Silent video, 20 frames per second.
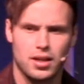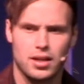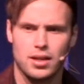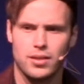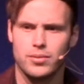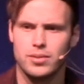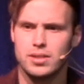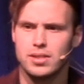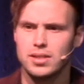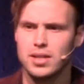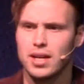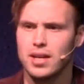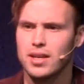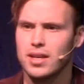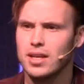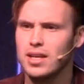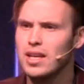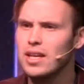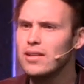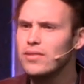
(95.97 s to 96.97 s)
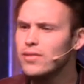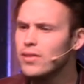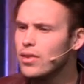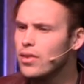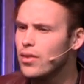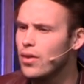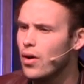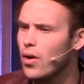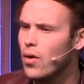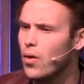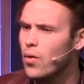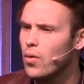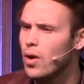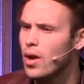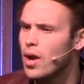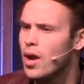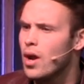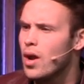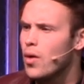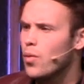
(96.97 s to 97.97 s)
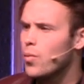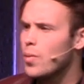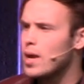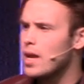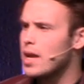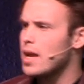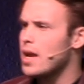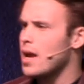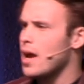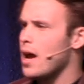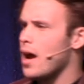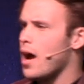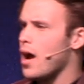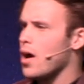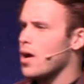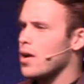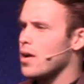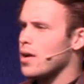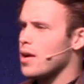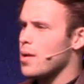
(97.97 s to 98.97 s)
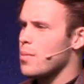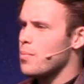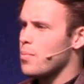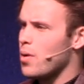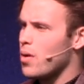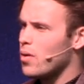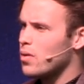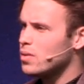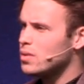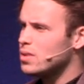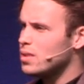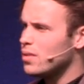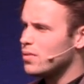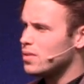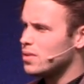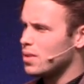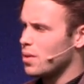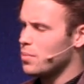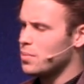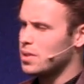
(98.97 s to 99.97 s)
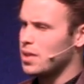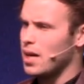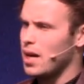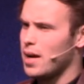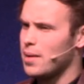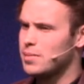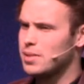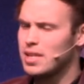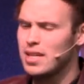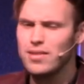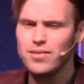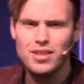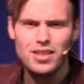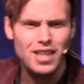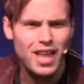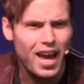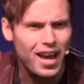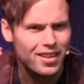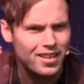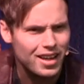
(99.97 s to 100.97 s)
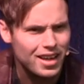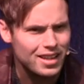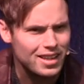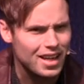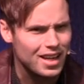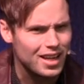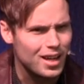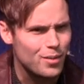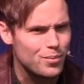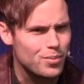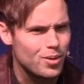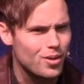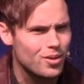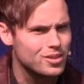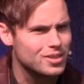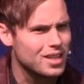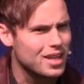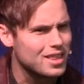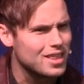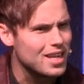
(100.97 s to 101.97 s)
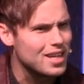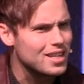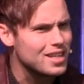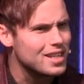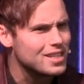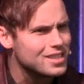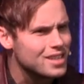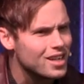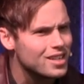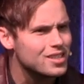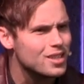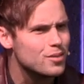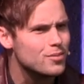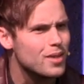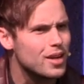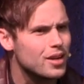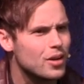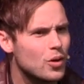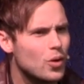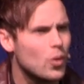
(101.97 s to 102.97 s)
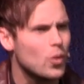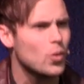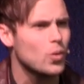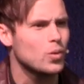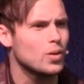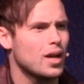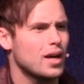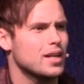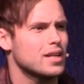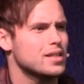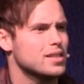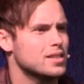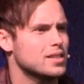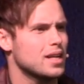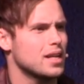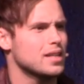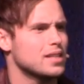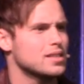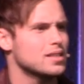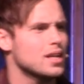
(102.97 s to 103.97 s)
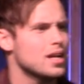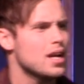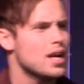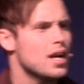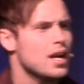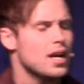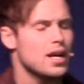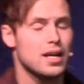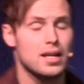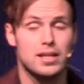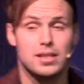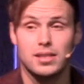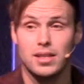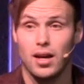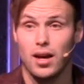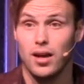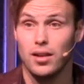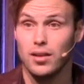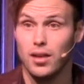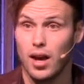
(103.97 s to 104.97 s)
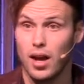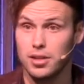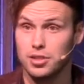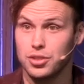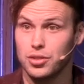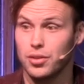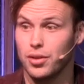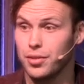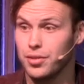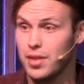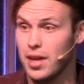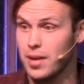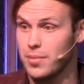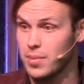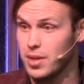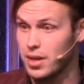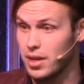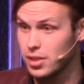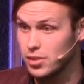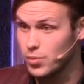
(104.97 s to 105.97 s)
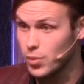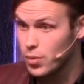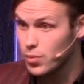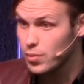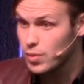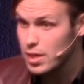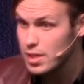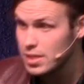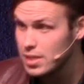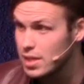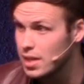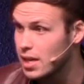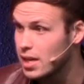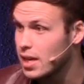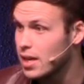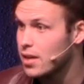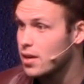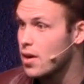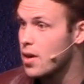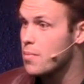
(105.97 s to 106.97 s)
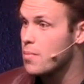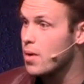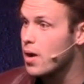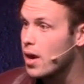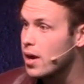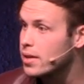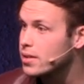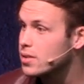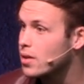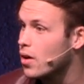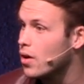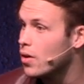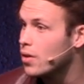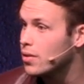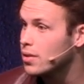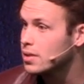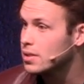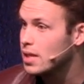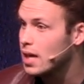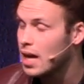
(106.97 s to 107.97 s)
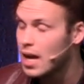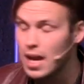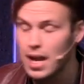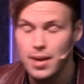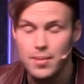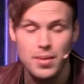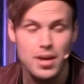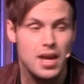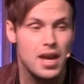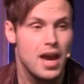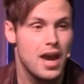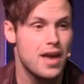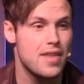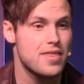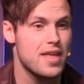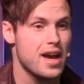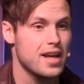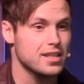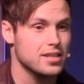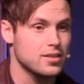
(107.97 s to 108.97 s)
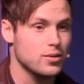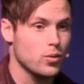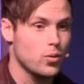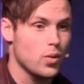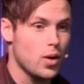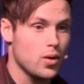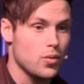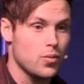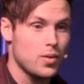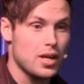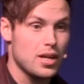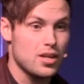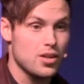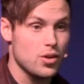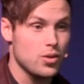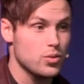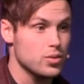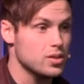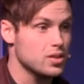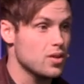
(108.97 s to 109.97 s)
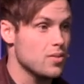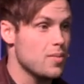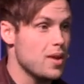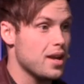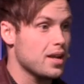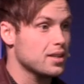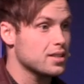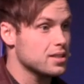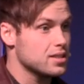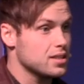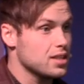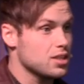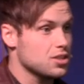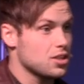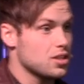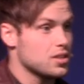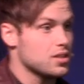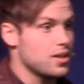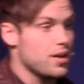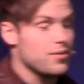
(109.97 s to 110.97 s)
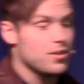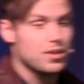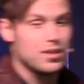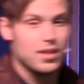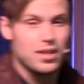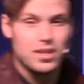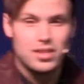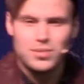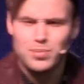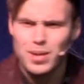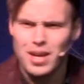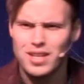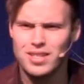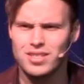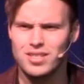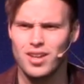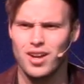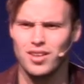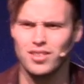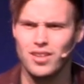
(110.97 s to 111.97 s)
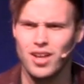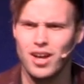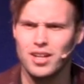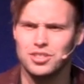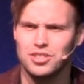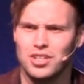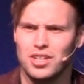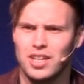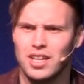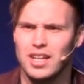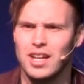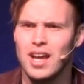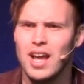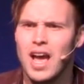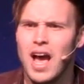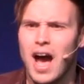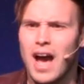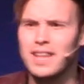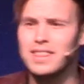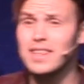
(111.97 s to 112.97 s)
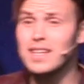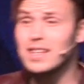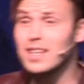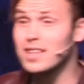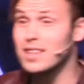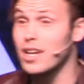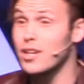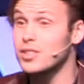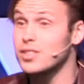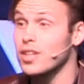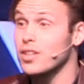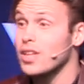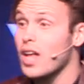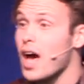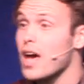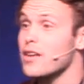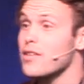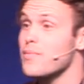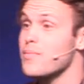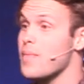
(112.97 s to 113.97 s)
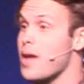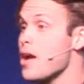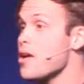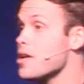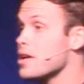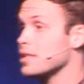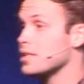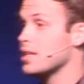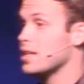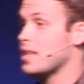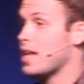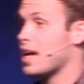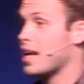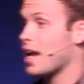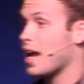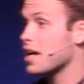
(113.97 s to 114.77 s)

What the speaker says: And he would say that even though we are impulsive sometimes, even that impulse, that thing that doesn't make a whole lot of sense, is a logical thing, because we're reasoning in our minds all the time, and that's what we use to make decisions. Everything is based on logic. And I think that there's a lot of merit to that.